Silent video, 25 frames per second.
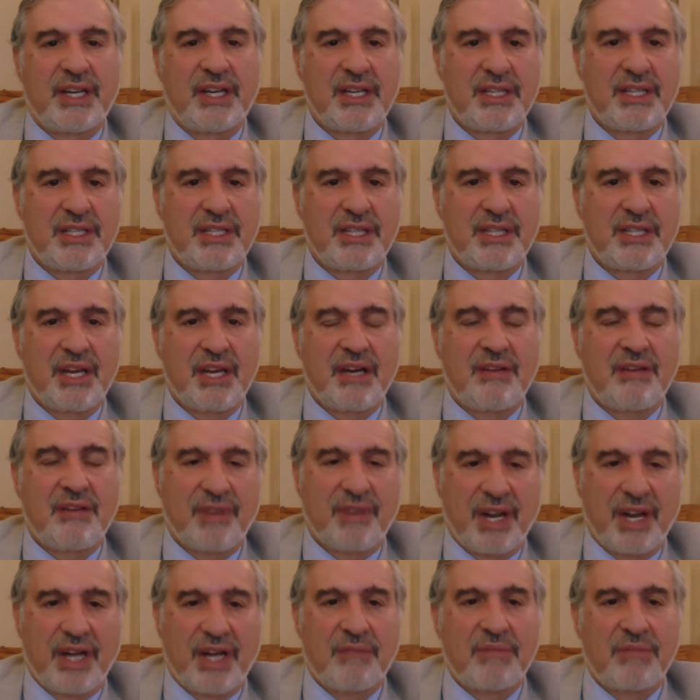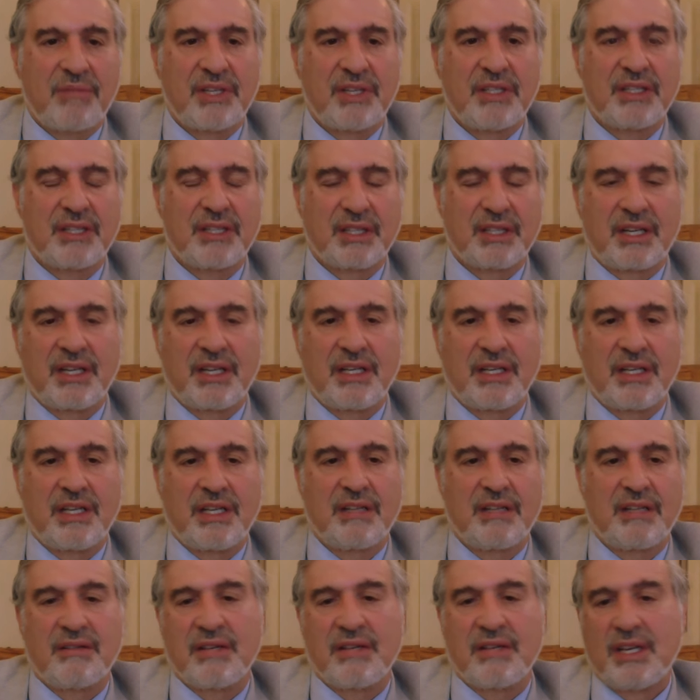it is now, vibrant
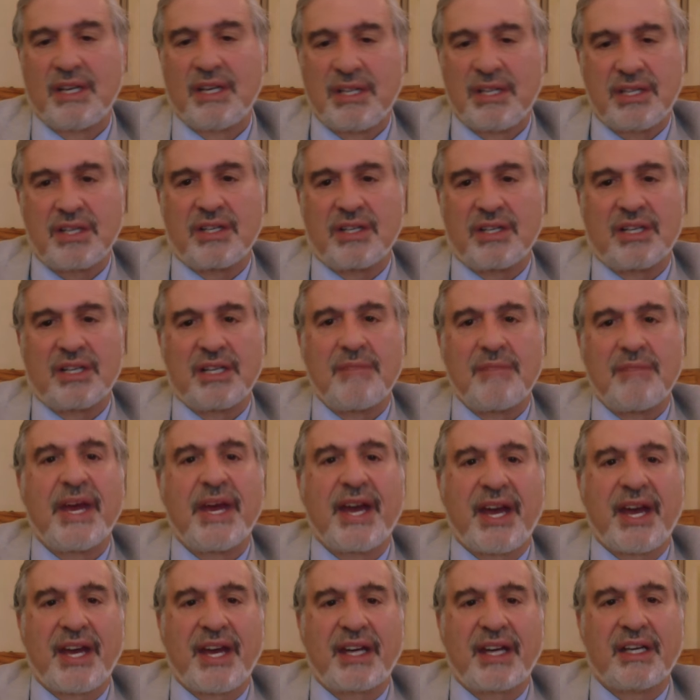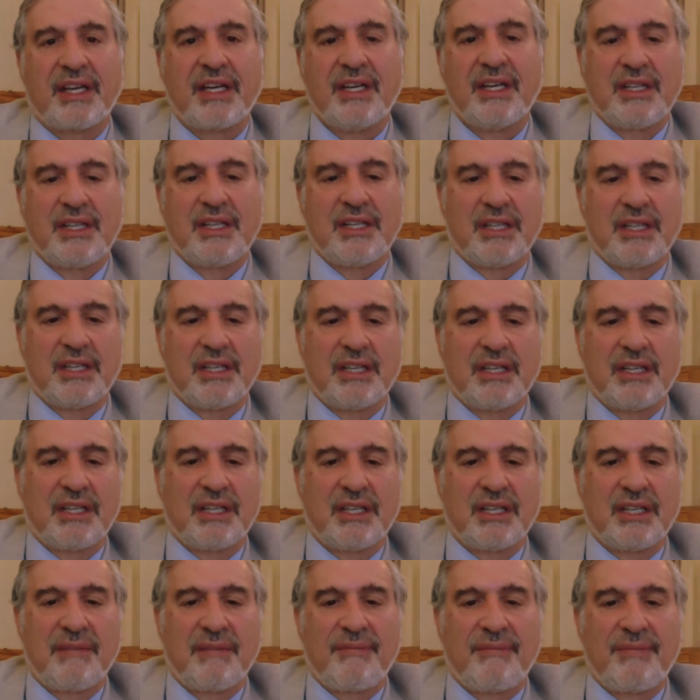and certainly back,
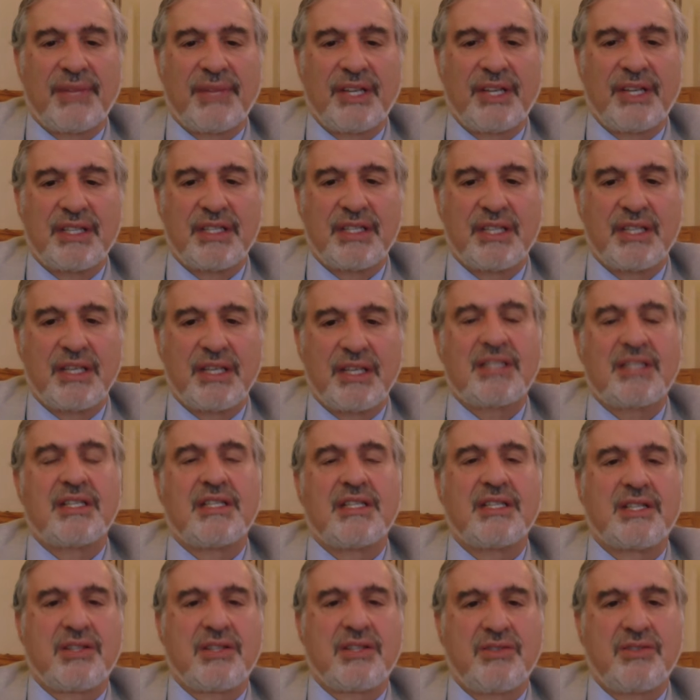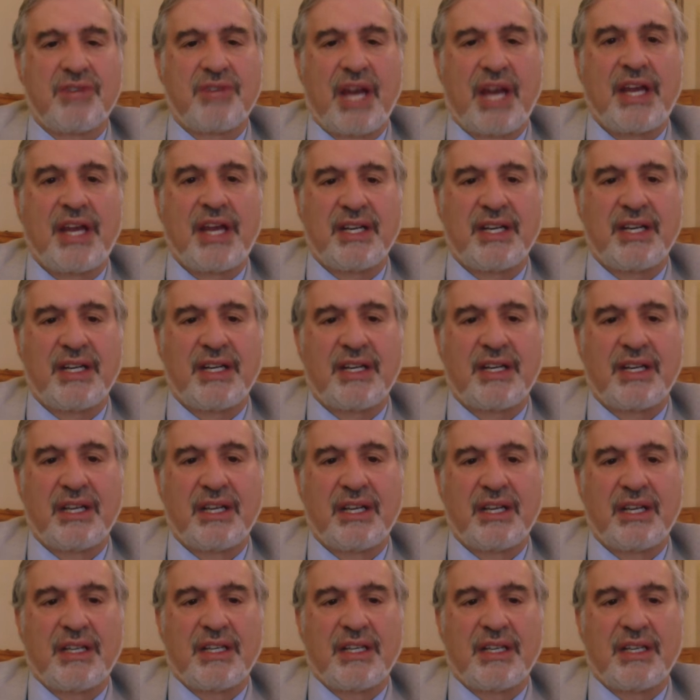its citizens united,
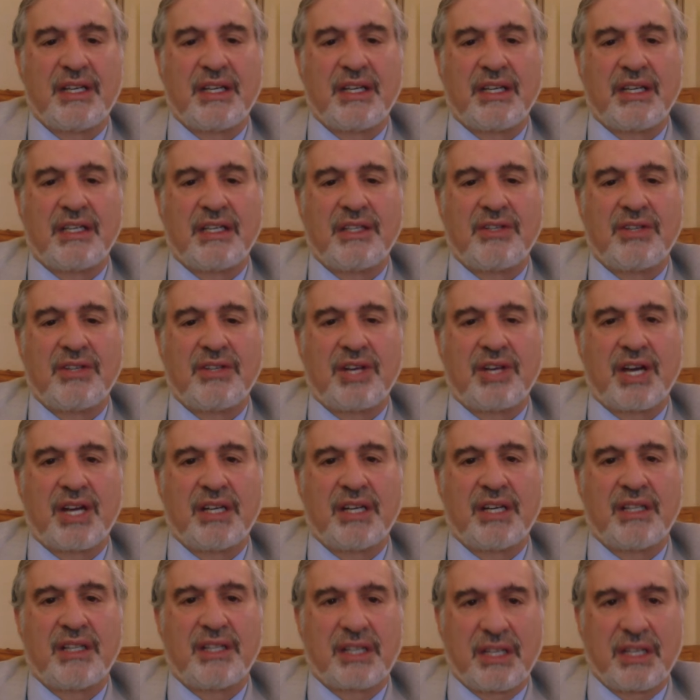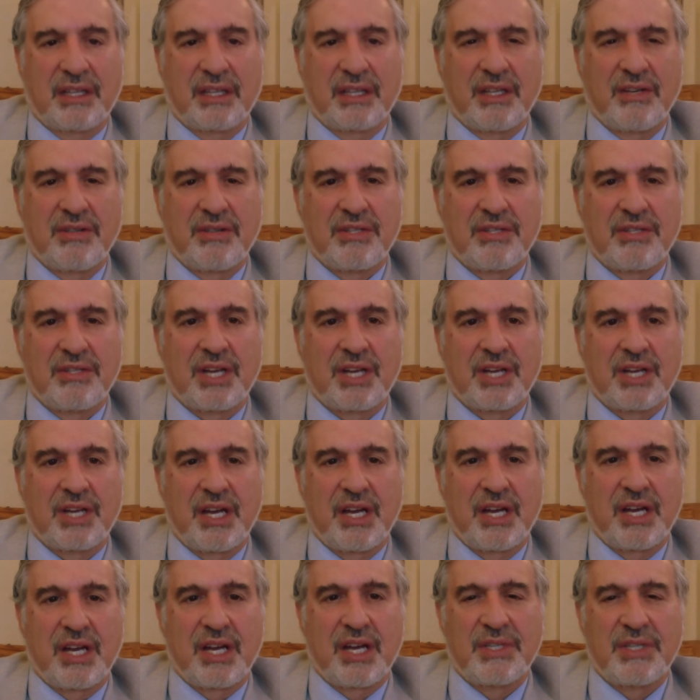you kind of look at those
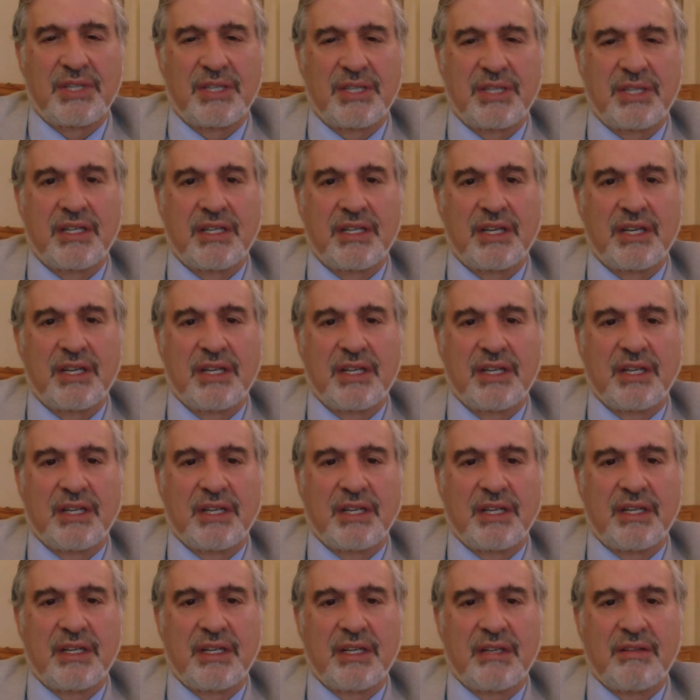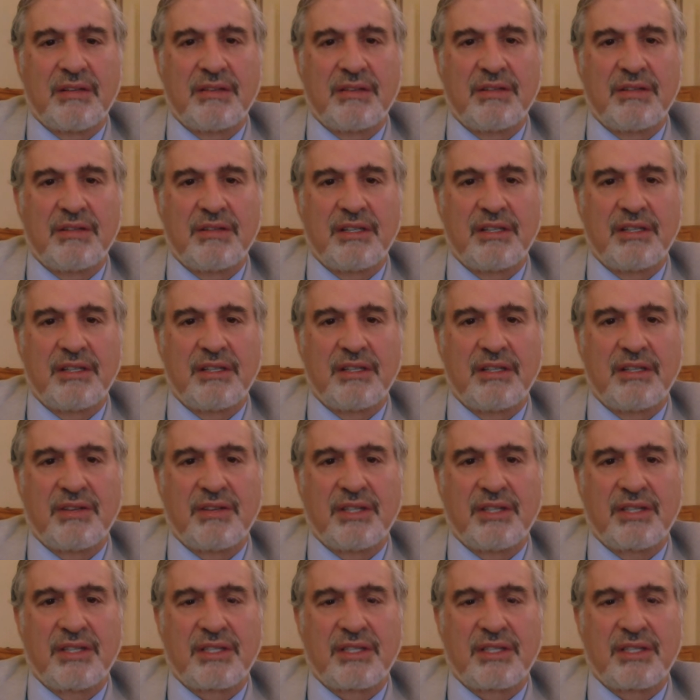times and you know,